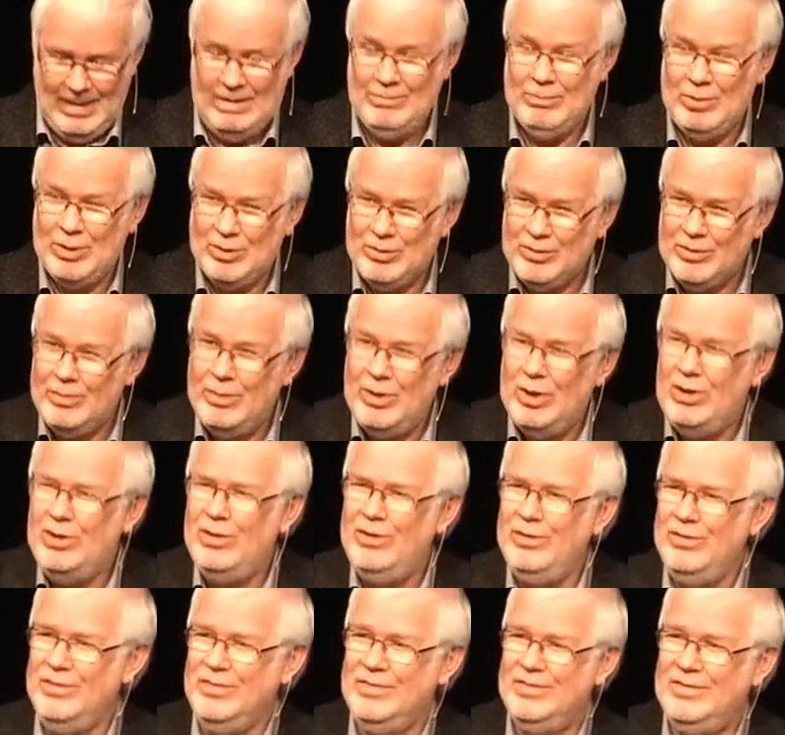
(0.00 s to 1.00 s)
but
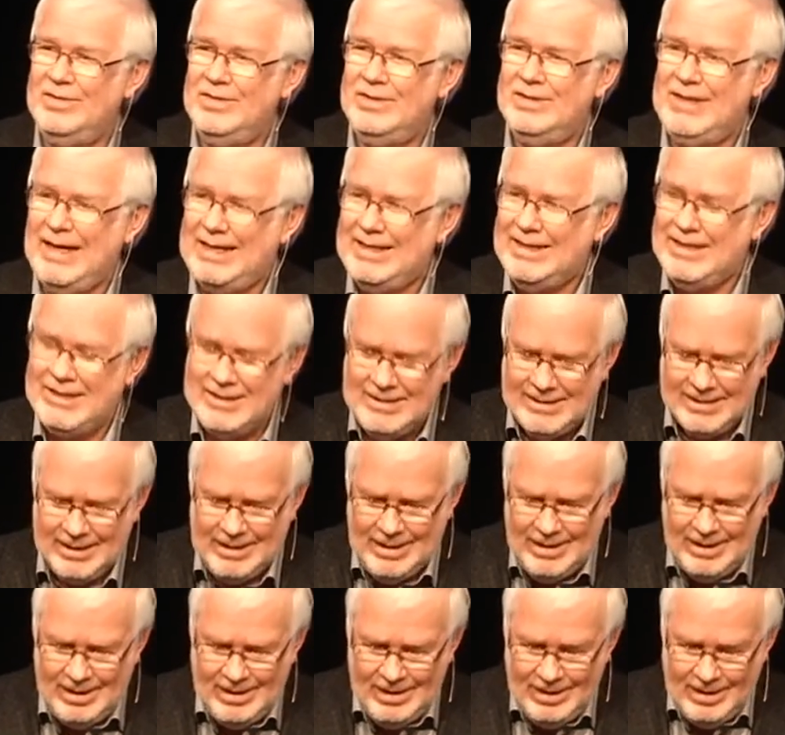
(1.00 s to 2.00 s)
removed. That is,
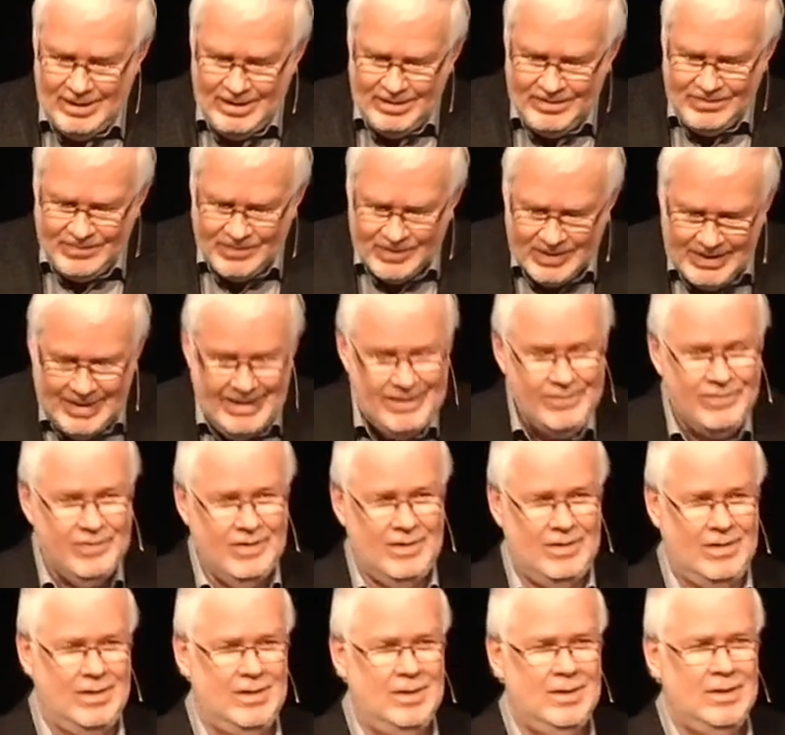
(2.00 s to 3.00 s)

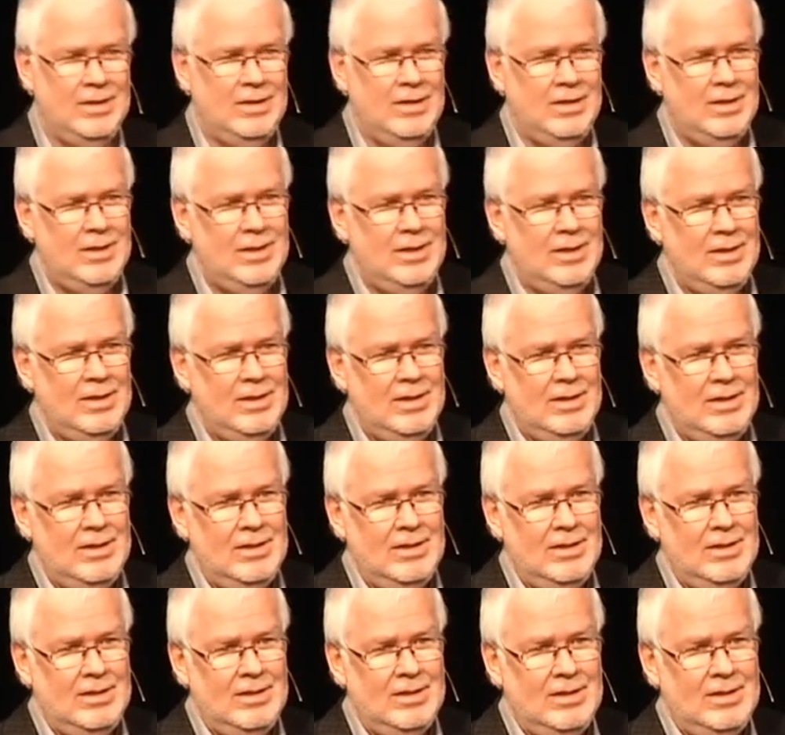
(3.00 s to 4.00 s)
forgiven.
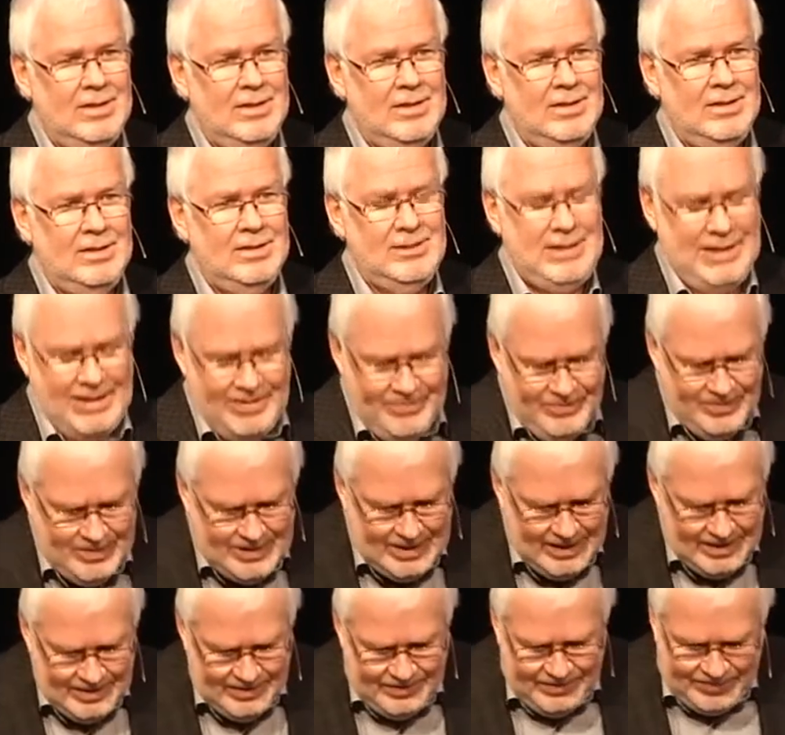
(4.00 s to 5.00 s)
David
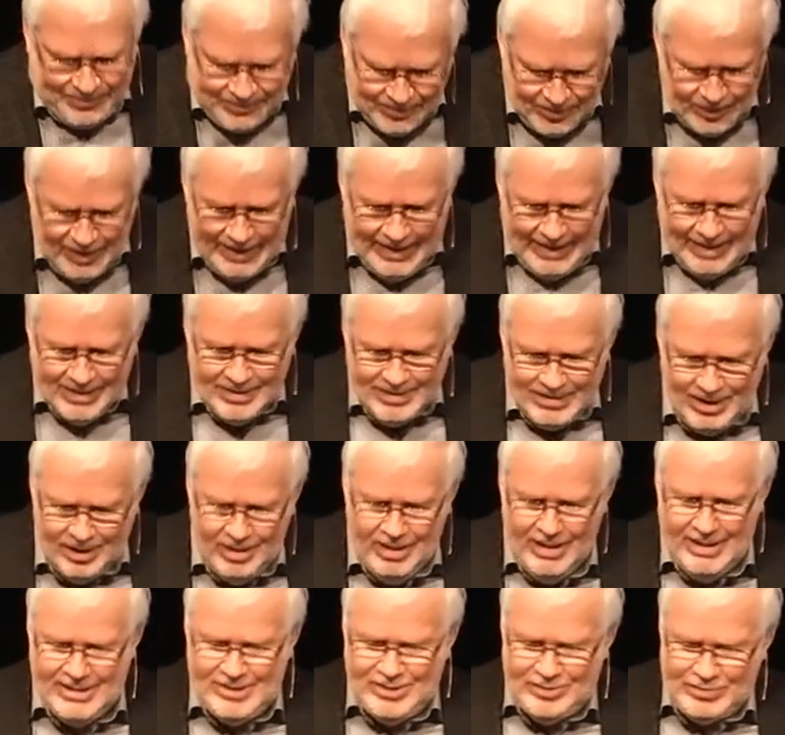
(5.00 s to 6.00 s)
had fully
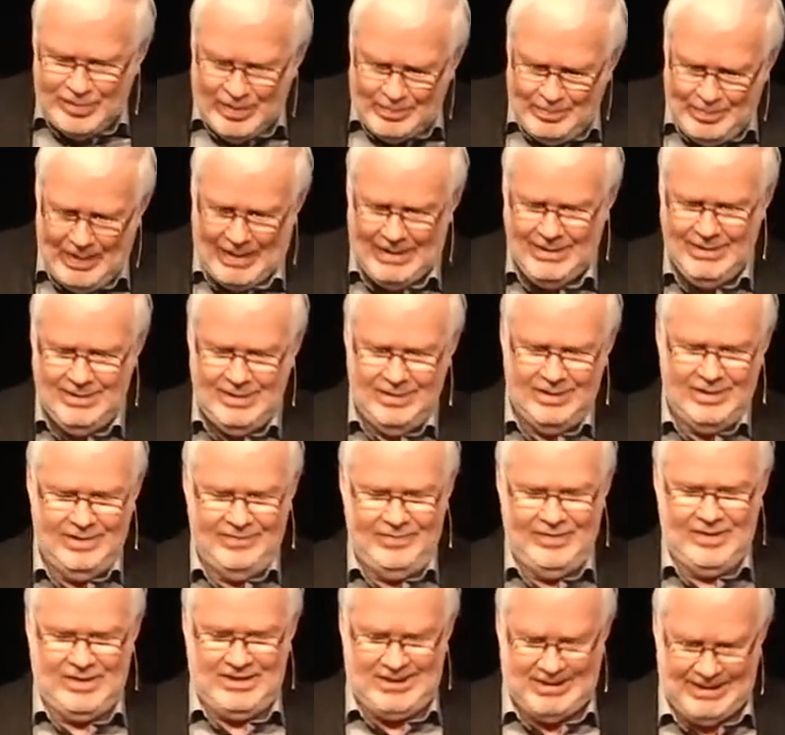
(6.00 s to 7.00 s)
acknowledged and repented of
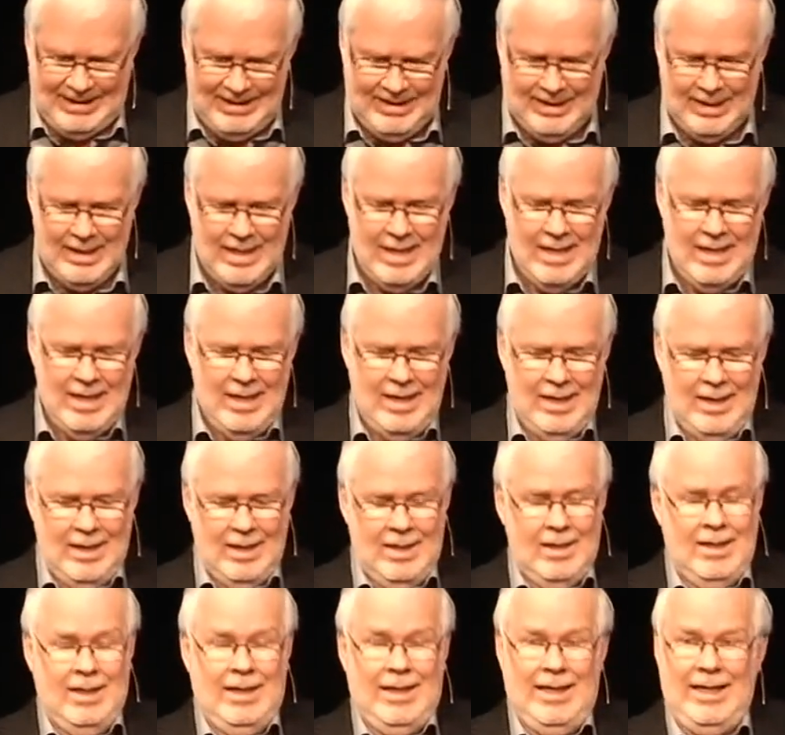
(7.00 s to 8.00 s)
his sin.
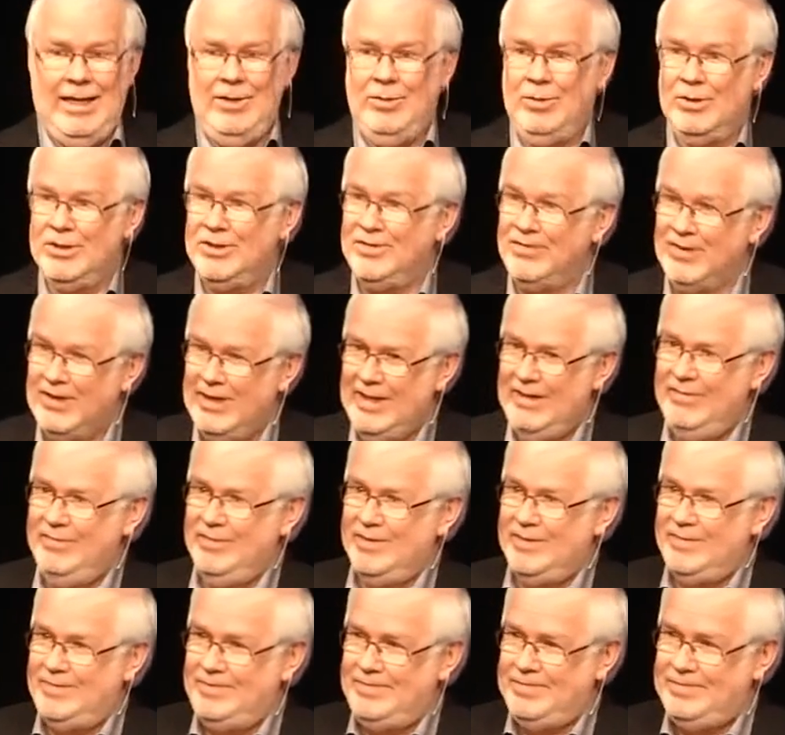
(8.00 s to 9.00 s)
He was forgiven.
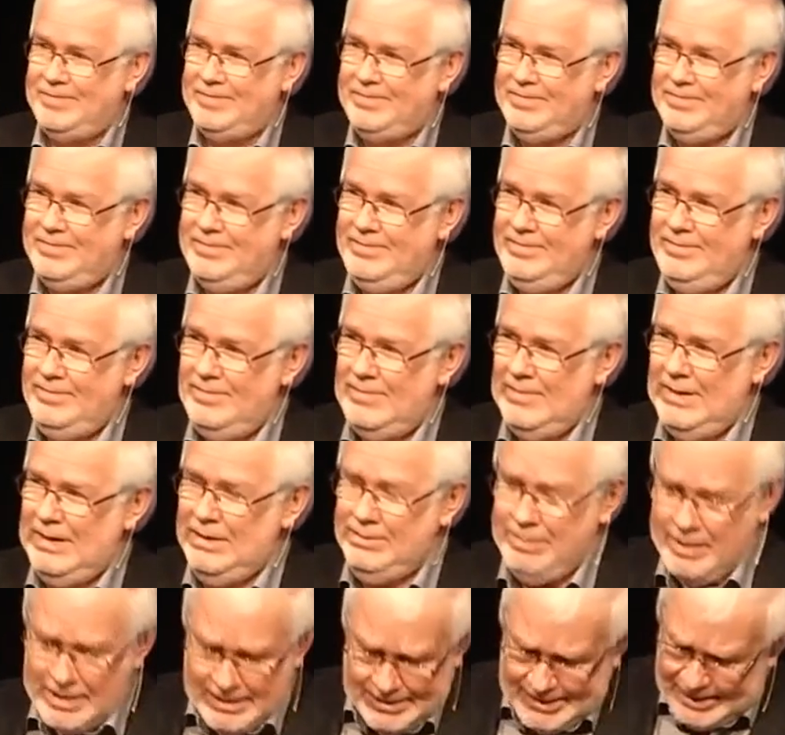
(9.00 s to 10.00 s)

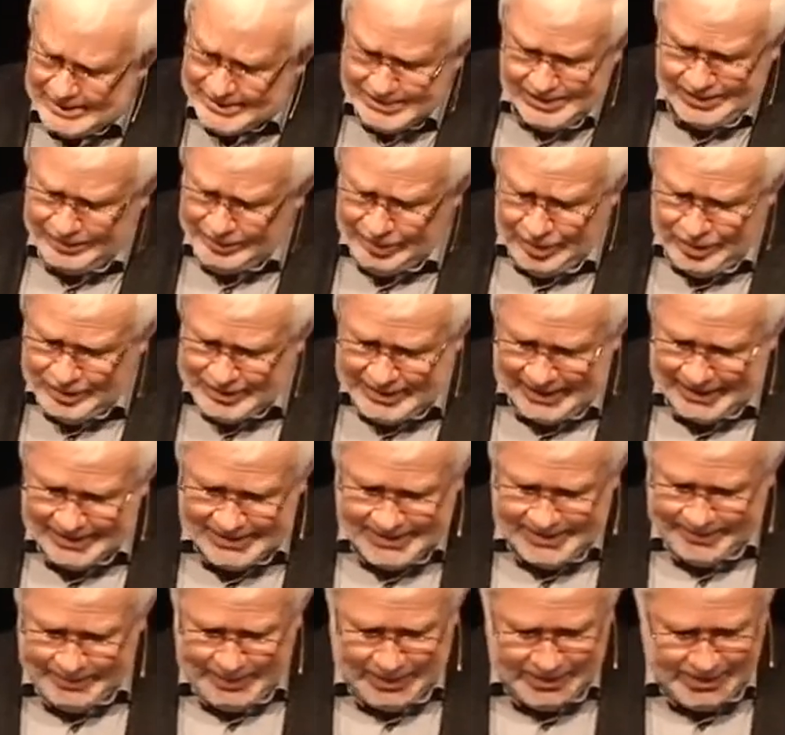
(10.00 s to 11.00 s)
Because as the New
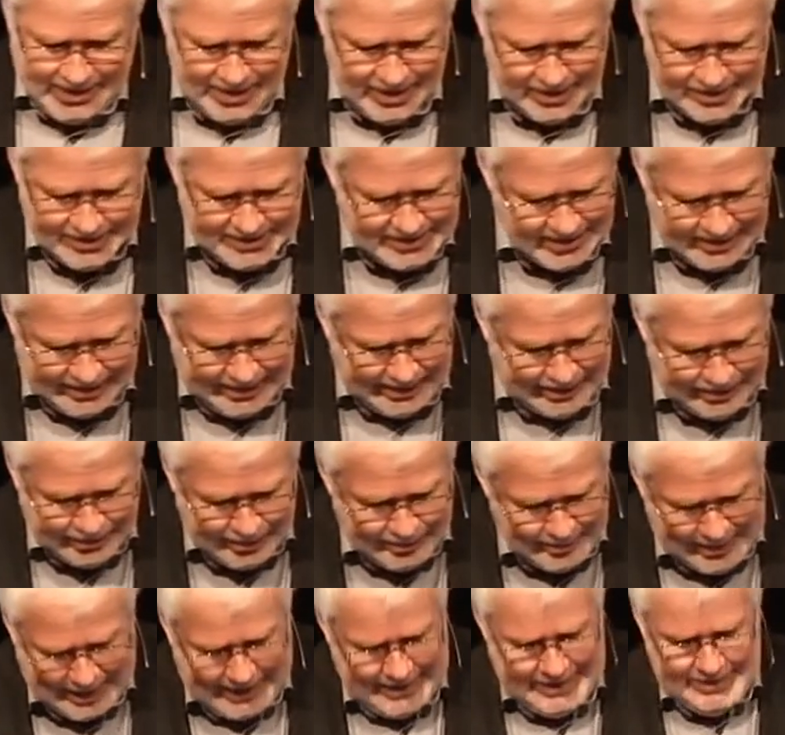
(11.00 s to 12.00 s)
Testament constantly
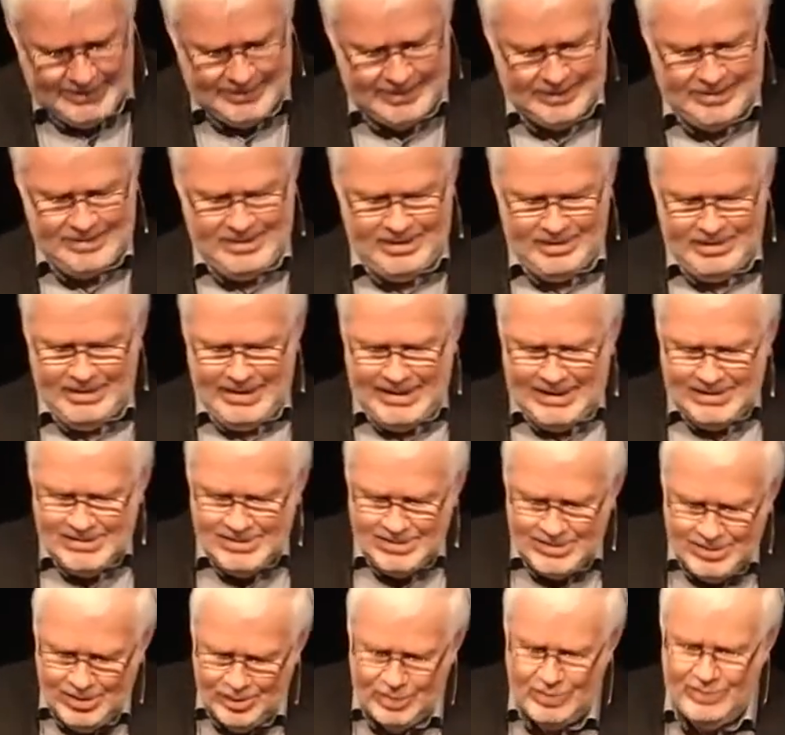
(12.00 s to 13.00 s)
reminds us, there is no